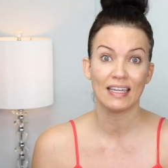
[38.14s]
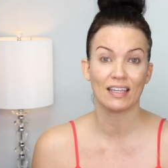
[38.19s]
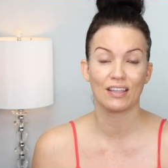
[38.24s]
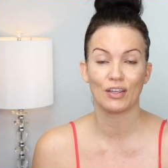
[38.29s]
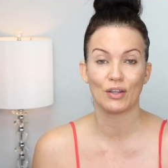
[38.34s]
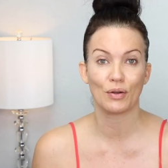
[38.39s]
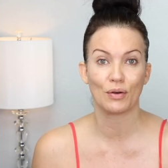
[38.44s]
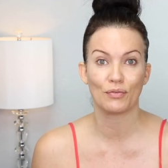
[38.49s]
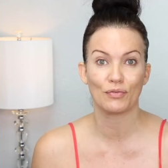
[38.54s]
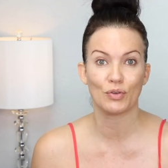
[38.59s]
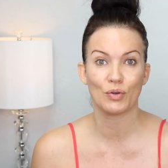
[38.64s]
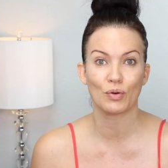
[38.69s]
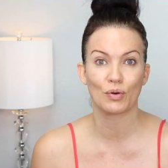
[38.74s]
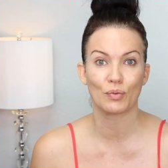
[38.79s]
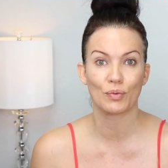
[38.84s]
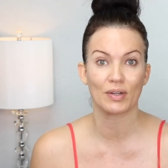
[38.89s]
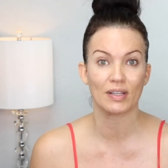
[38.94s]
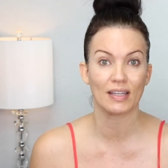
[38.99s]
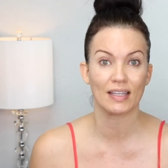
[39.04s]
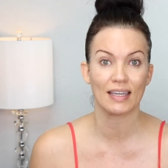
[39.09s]
if you are
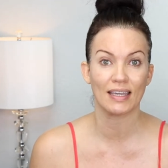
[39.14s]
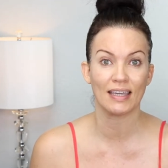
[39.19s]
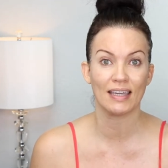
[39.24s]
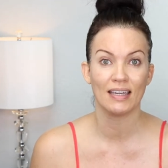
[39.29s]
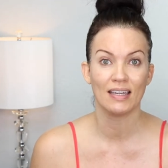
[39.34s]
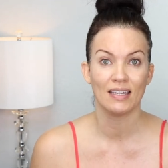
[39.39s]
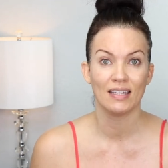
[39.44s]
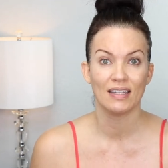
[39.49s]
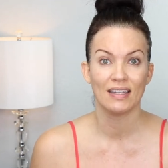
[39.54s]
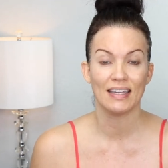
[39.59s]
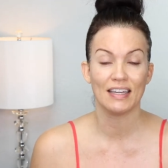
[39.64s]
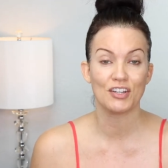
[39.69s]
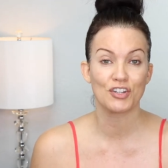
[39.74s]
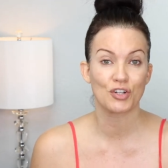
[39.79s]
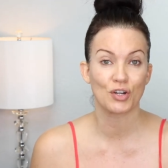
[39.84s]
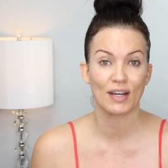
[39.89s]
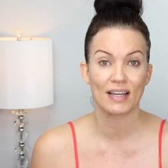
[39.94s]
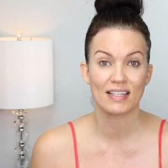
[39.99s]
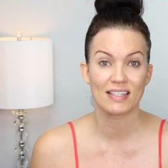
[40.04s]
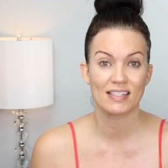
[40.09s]
really
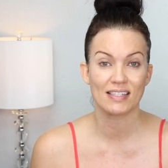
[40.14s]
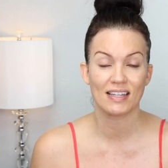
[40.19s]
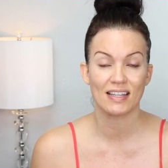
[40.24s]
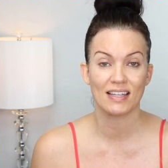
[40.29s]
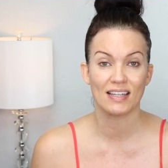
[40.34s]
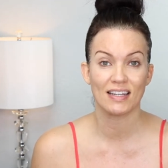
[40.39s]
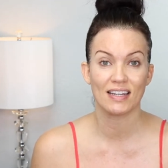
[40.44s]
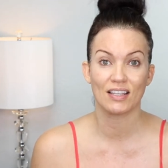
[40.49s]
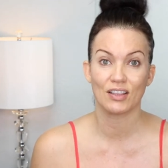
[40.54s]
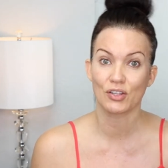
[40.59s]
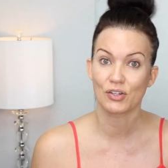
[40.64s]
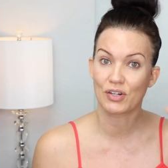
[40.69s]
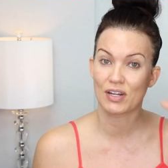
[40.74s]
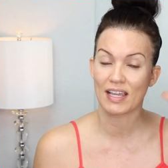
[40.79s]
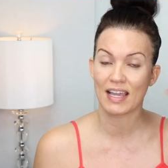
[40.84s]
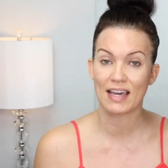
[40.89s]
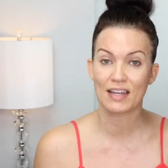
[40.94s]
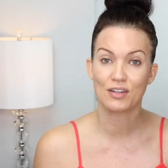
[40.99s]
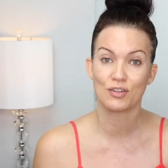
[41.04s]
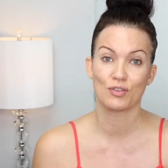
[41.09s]
interested in learning
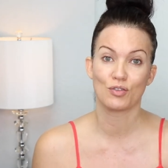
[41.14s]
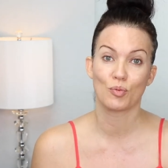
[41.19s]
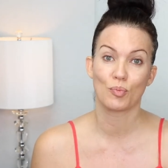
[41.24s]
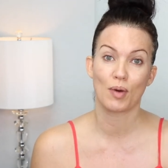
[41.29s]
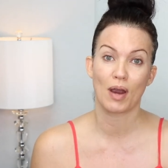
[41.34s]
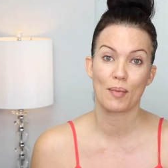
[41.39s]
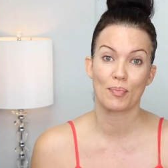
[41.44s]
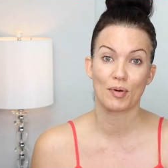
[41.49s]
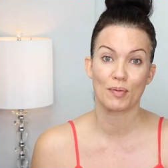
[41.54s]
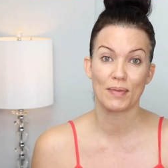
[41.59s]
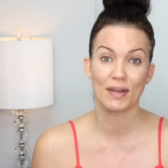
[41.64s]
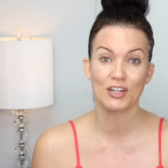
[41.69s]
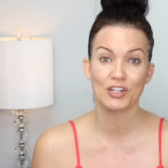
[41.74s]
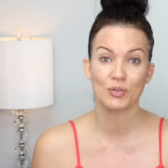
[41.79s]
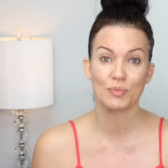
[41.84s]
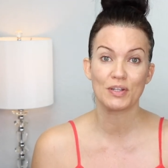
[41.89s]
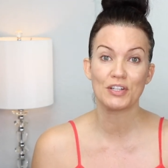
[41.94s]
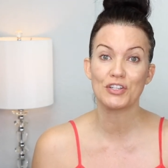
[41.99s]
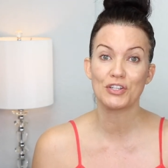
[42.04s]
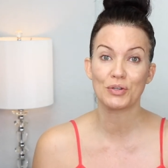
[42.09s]
how to do the proper
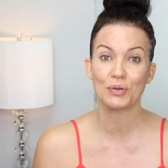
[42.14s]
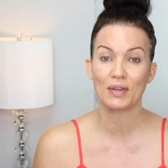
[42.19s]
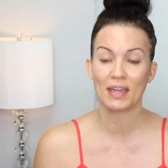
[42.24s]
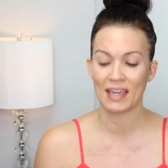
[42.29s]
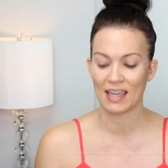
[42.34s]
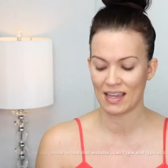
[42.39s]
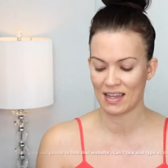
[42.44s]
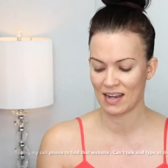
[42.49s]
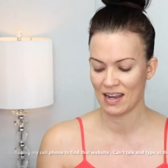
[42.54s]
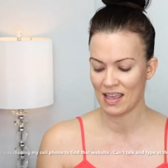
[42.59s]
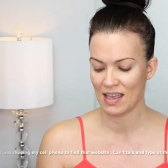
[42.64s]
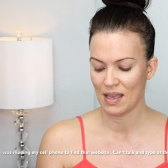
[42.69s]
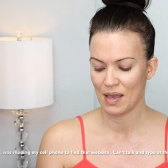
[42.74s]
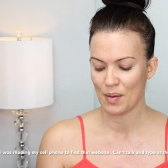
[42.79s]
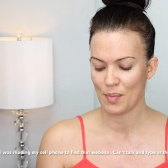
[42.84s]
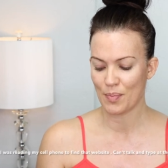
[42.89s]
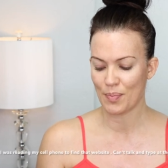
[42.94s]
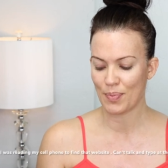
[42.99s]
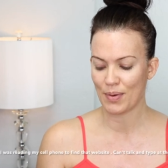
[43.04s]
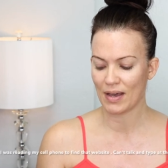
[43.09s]
measurements, you can,
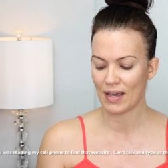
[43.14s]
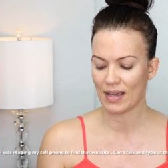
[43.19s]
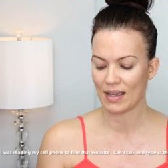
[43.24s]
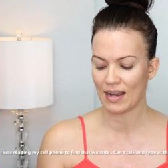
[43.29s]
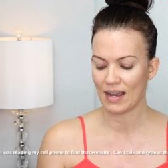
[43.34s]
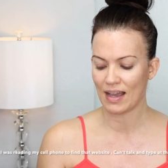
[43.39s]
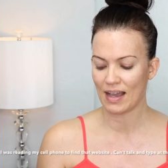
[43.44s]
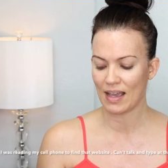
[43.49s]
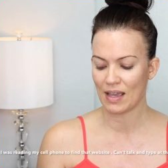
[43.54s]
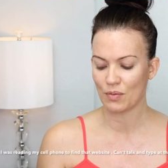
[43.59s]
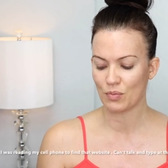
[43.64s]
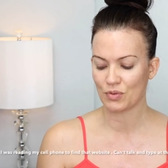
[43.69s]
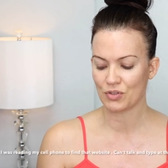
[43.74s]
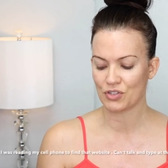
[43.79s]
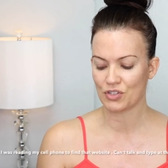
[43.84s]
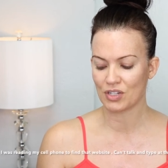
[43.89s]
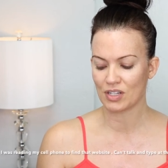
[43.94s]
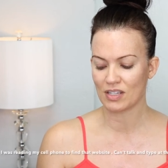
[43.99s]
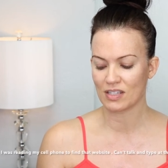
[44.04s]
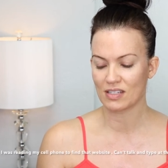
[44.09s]
but I will
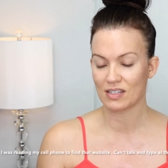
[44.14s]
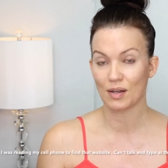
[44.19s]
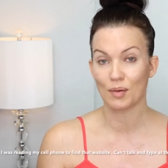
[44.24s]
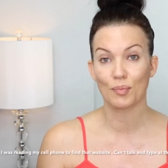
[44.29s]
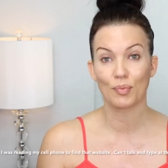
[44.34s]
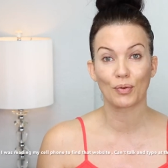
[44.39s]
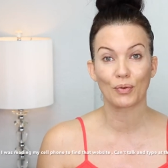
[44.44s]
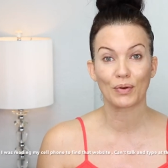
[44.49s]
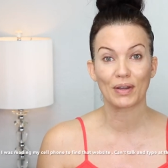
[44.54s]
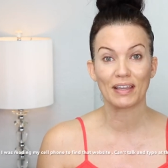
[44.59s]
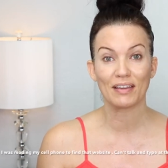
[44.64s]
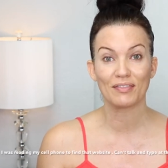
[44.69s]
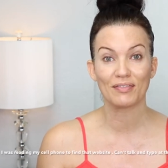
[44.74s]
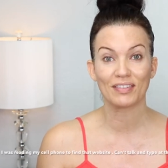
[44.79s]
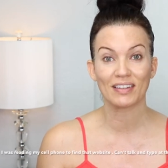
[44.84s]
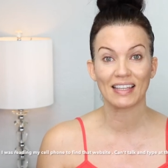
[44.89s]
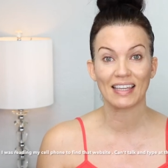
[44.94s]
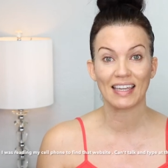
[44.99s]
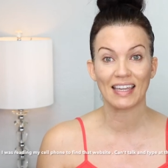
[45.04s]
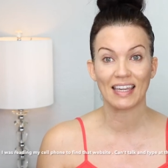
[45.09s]
just
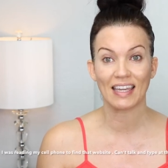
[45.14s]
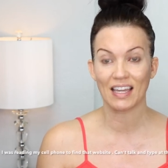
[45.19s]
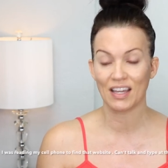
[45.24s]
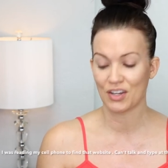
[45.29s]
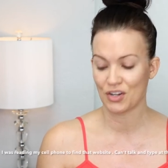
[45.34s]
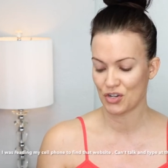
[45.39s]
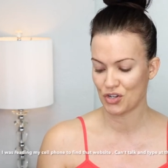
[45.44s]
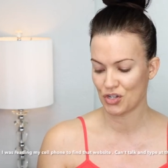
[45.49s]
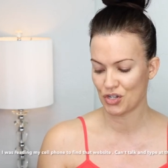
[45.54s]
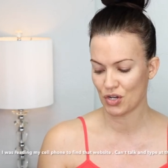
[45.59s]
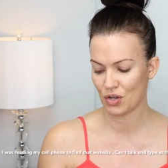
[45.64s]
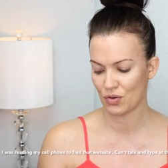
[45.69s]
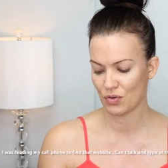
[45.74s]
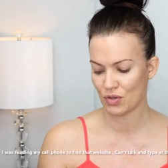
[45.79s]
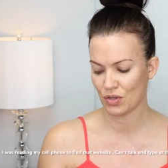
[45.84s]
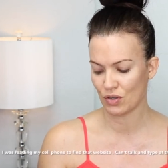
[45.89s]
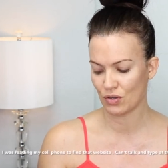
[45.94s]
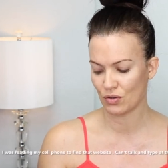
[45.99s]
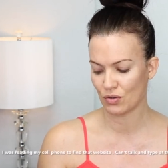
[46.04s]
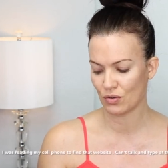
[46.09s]
briefly show
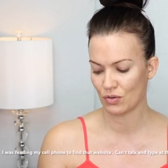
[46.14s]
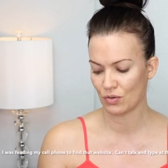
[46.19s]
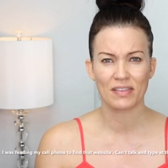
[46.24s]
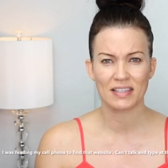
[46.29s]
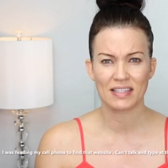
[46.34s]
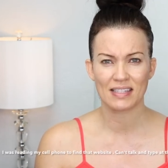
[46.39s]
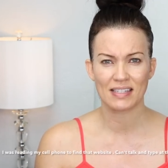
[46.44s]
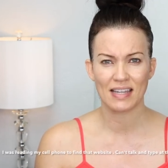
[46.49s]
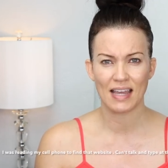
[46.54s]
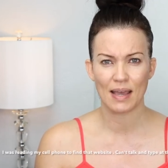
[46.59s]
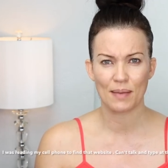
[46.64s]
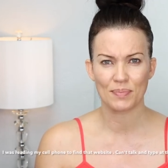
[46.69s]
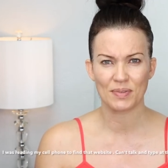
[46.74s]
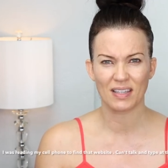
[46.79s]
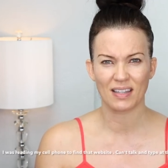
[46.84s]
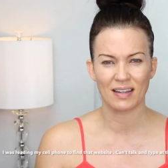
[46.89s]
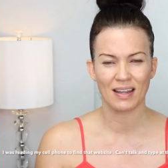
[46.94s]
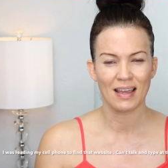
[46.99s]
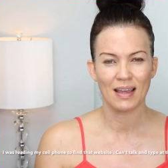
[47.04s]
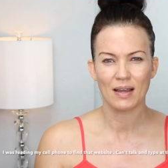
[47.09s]
you the steps.
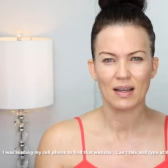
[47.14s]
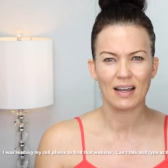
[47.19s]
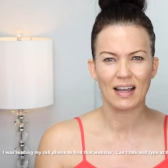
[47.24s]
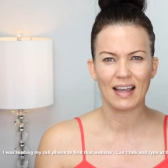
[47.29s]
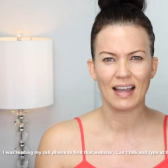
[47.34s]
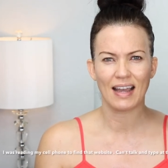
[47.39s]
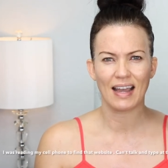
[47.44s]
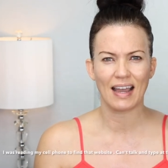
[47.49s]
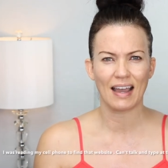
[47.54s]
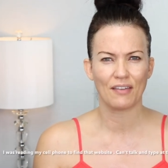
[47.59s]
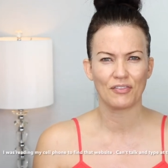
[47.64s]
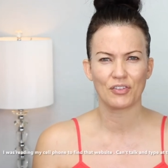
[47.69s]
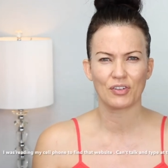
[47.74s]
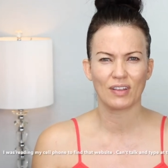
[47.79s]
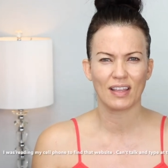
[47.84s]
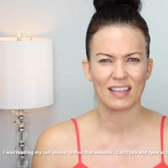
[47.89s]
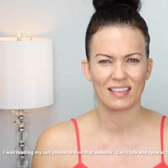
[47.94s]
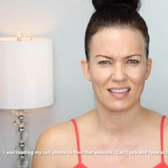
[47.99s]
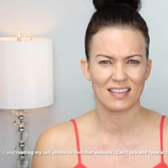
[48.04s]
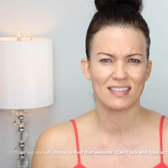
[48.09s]
And after
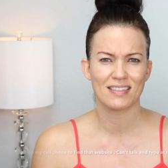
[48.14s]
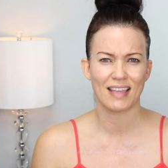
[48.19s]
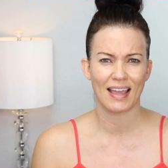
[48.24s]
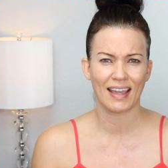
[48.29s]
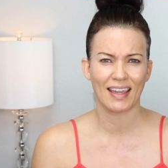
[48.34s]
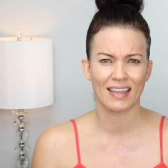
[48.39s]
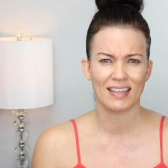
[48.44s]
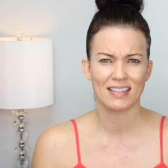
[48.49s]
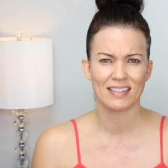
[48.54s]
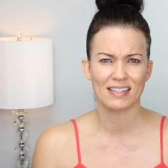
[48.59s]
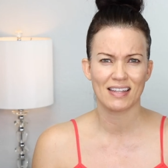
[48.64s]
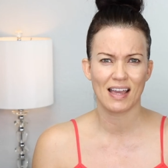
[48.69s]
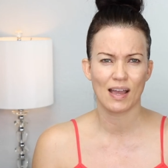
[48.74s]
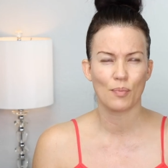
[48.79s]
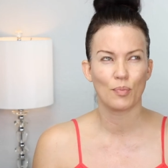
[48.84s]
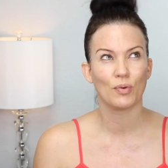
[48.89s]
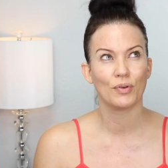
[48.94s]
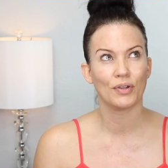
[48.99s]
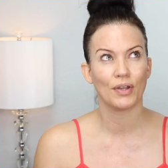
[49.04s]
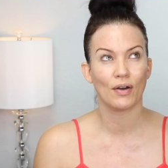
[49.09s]
like the second
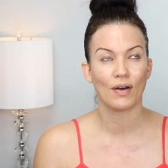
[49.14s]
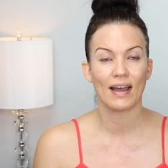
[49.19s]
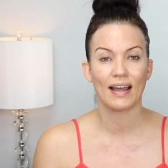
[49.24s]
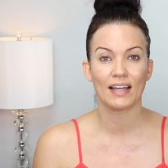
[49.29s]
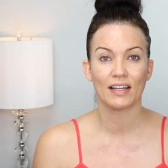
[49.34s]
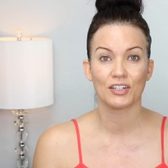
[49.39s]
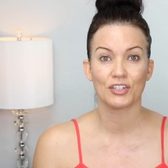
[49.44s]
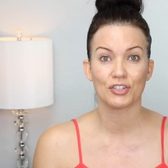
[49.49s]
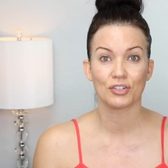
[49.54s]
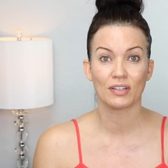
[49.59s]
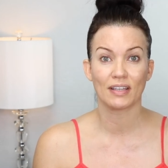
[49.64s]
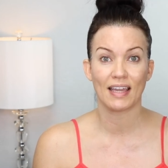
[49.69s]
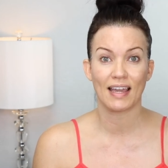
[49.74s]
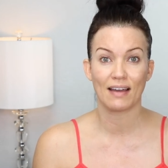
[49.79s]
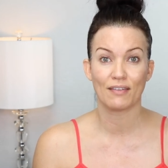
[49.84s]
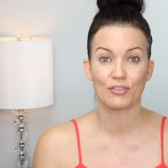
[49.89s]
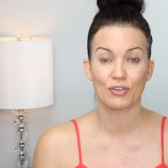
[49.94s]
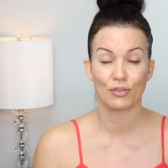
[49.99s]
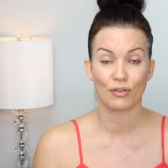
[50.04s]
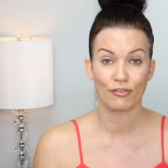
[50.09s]
step, well no, actually
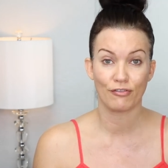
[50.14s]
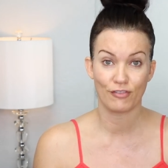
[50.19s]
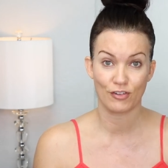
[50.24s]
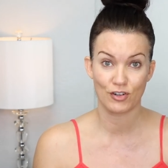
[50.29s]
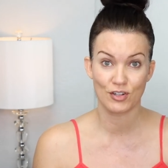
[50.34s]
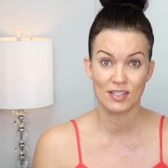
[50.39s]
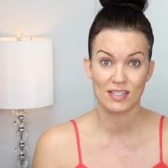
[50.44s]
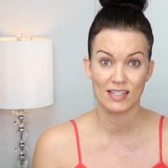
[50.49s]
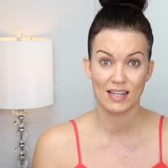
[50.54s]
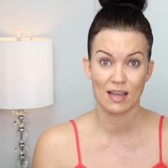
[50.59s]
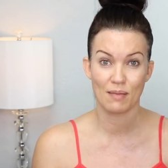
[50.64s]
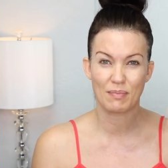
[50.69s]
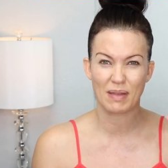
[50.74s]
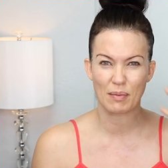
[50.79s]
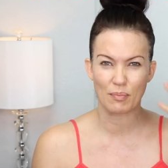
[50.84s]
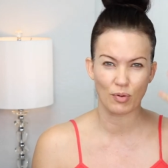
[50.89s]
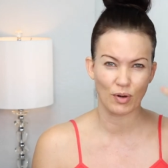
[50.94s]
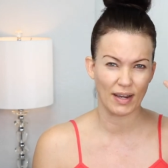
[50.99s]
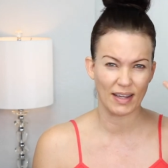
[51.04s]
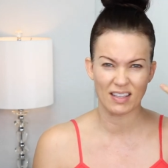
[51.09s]
after the first step,
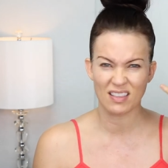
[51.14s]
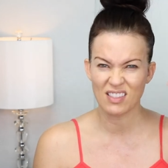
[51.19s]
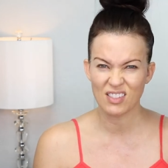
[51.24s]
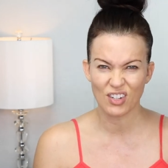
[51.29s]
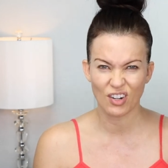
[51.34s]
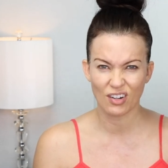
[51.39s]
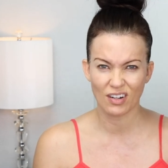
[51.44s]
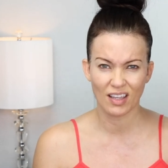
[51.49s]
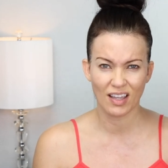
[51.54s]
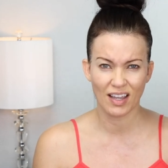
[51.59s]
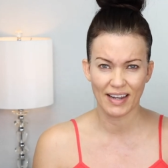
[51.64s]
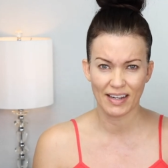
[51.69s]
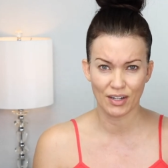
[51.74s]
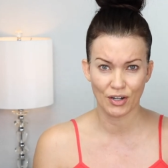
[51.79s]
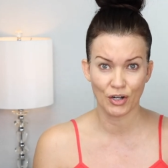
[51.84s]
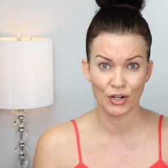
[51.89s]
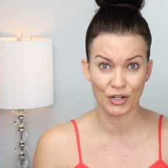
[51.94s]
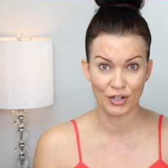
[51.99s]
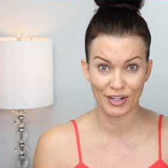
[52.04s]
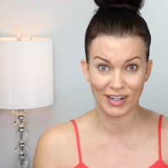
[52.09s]
my brain started kind of
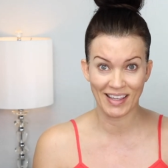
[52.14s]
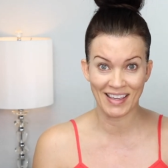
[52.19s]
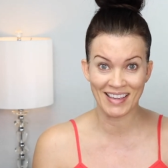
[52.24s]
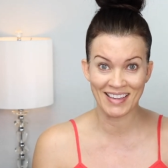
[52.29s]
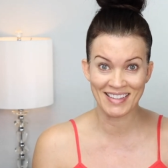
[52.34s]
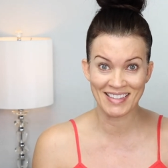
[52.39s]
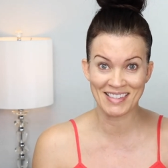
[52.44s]
hurting,